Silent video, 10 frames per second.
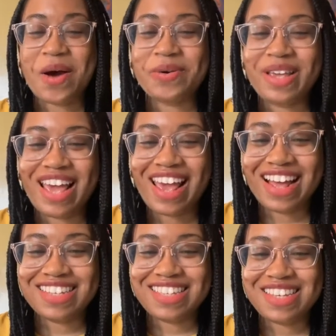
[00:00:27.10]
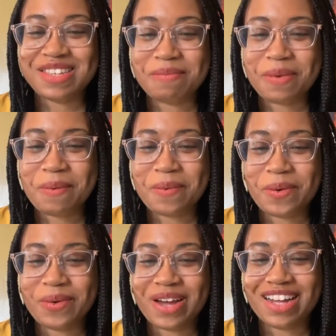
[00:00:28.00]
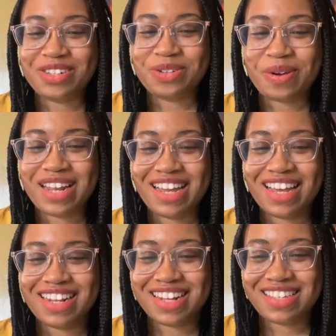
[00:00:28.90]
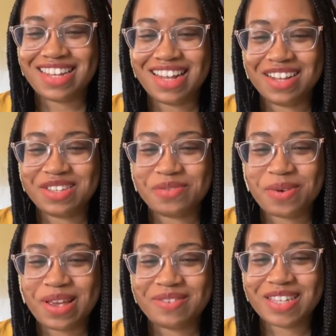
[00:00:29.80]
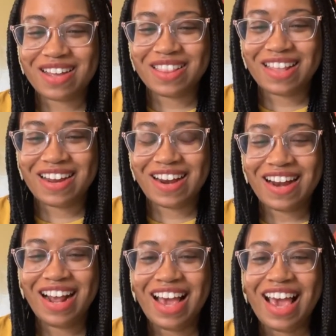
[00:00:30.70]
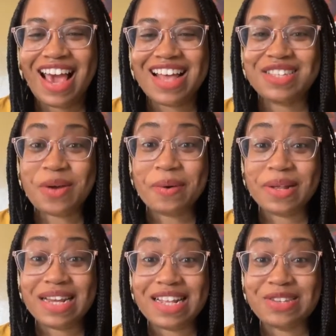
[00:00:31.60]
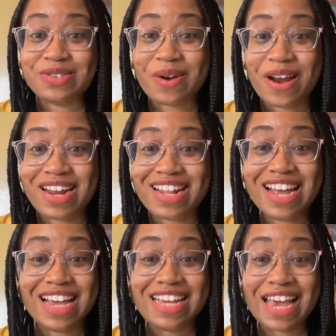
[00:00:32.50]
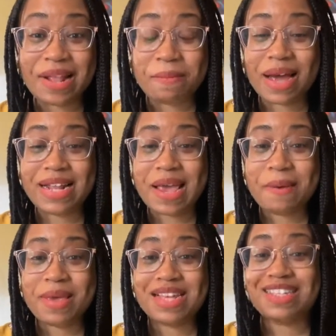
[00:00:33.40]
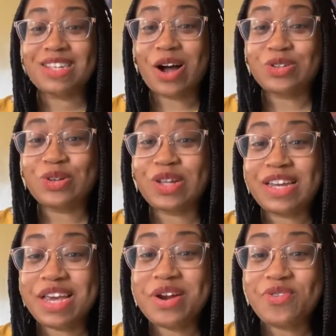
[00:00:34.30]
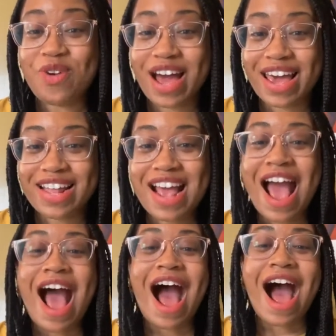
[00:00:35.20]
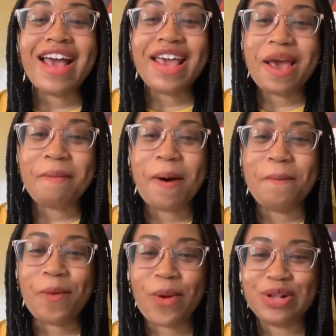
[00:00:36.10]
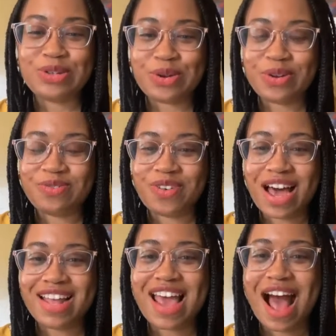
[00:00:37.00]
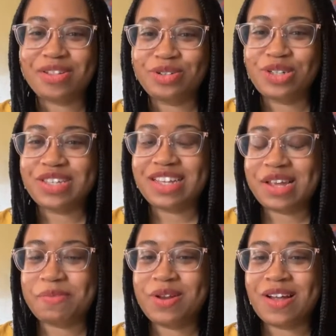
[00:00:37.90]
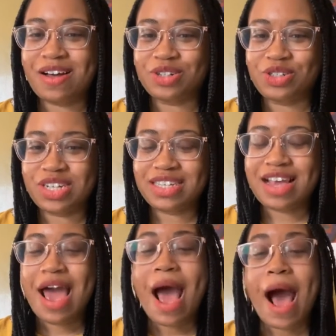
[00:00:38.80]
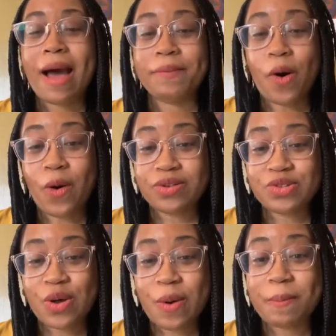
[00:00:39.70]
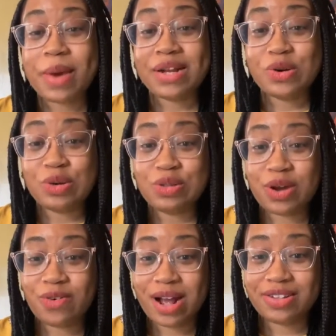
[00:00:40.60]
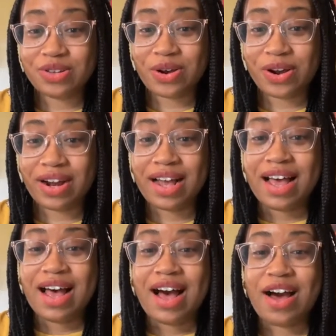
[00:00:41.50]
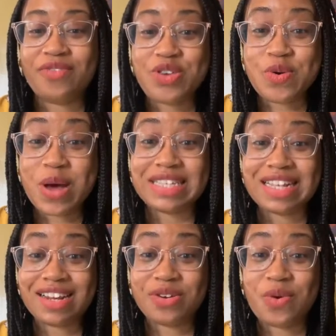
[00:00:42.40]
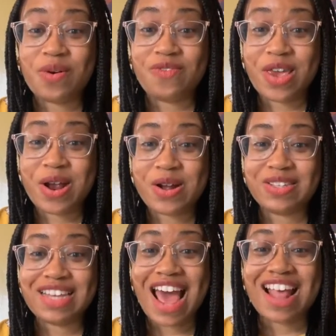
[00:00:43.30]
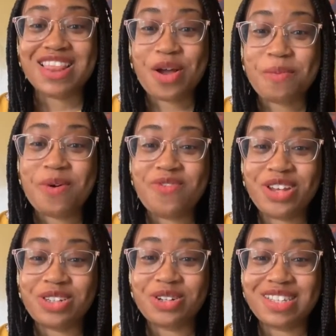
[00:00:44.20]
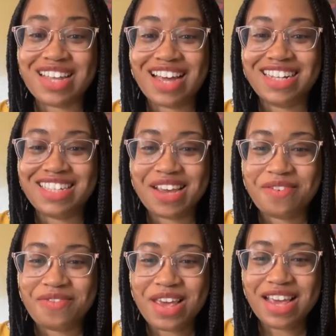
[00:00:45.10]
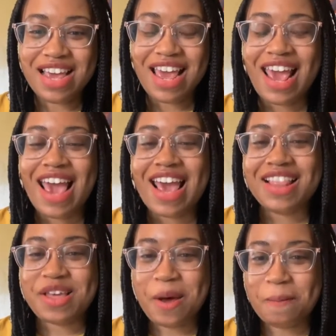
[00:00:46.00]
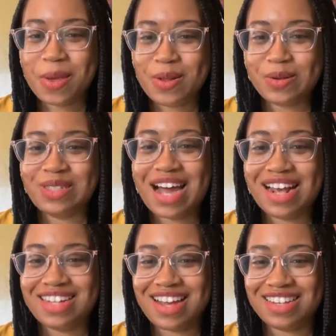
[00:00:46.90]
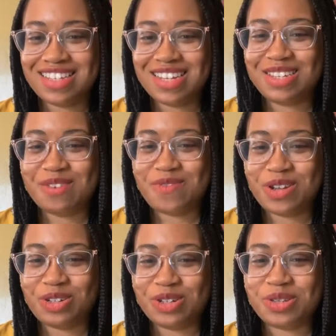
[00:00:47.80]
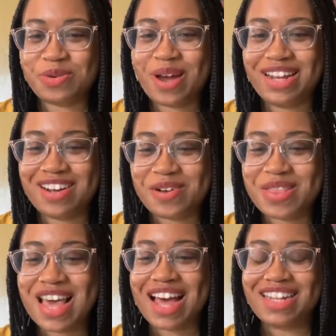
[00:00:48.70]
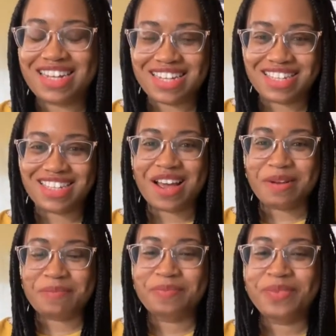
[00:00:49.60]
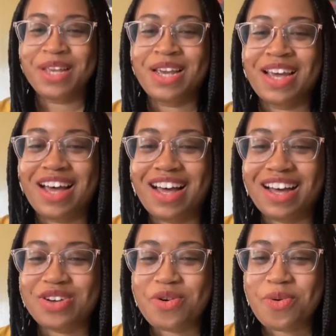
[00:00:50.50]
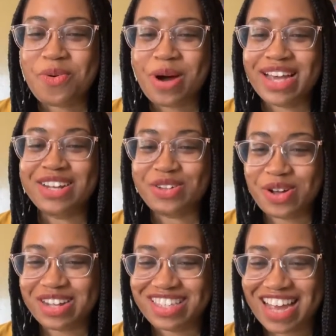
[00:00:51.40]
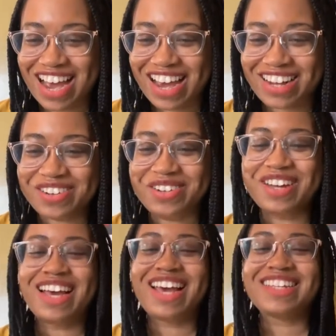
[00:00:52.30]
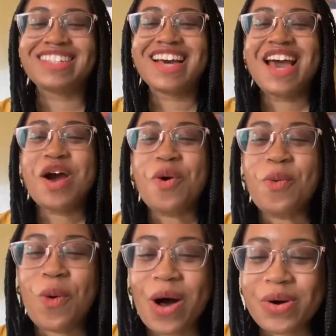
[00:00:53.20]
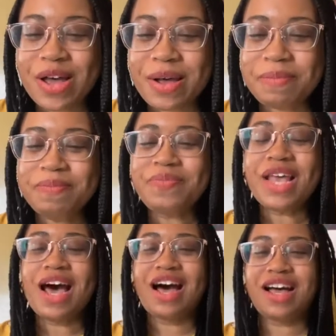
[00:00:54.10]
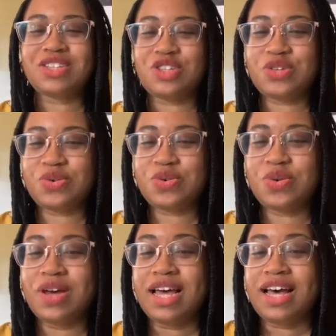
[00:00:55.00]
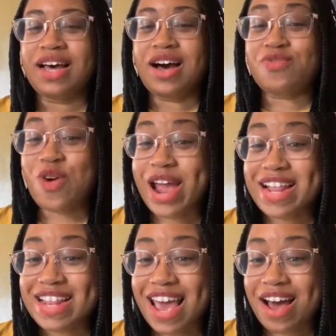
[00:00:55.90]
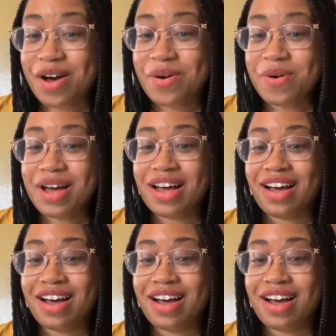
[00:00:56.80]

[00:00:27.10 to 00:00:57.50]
Okay, I see some people joining in. I see lots of waves out there. And so I'm going to get started. Again, my name is Dr. Lakia Wright. I am a board certified allergist and immunologist. I'm also medical director of U.S. Clinical Affairs at Thermo Fisher Scientific in the Immunodiagnostics Division. So I know that is quite a long title. And welcome to Right Now